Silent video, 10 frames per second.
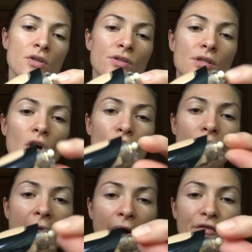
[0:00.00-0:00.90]
So
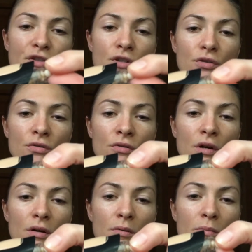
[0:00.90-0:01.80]
you have to
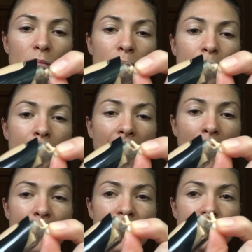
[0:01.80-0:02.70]

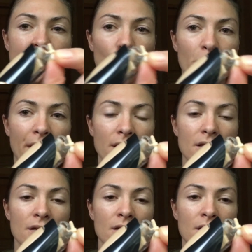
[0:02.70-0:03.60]
pop this open,